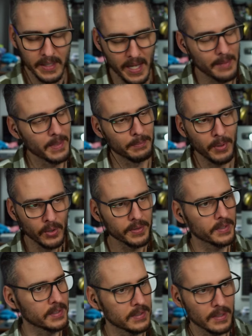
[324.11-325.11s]
I mean, both
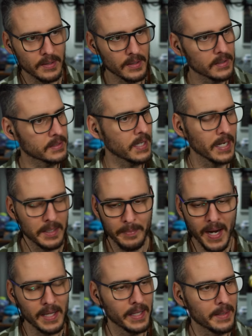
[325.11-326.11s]
the, the, the Tiny
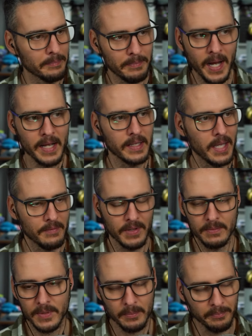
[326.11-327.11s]
Pilot and Pi
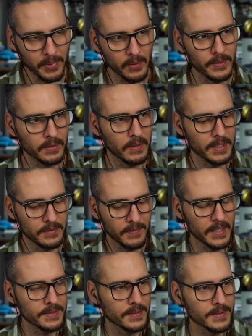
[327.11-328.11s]
KVM, they're both great
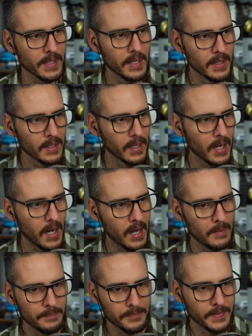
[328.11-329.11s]
devices
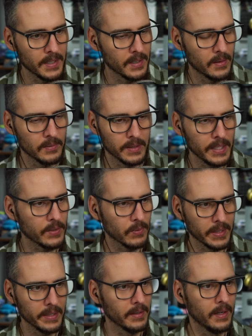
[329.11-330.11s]
um, you know,
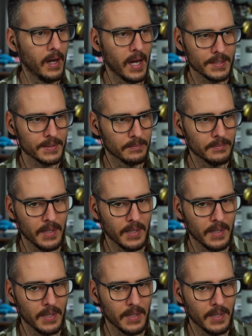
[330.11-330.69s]
equally awesome.